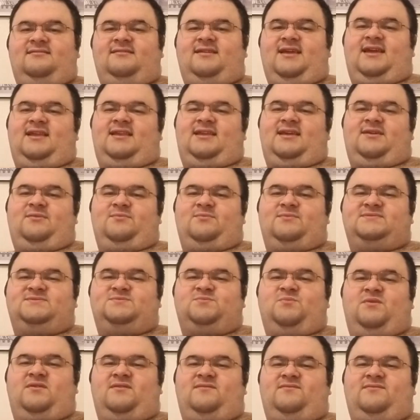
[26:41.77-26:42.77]
Dating was
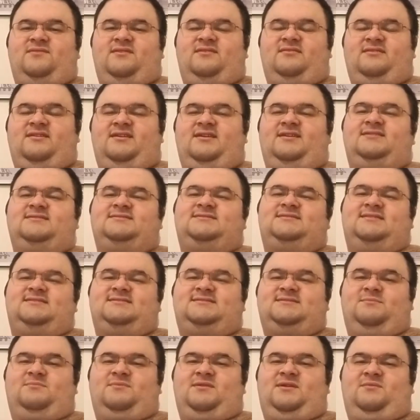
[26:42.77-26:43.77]
one of the things that
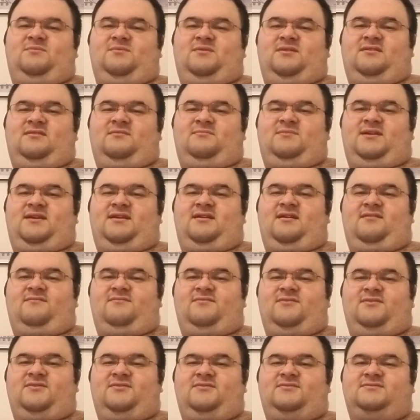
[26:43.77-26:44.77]
somebody wanted to be
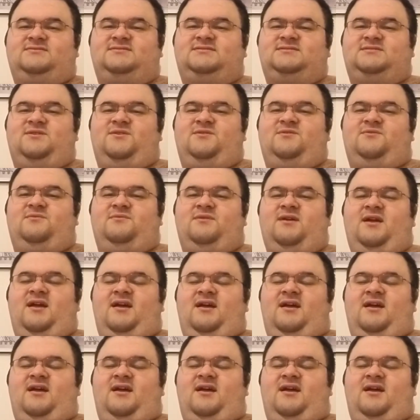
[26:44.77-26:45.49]
covered, so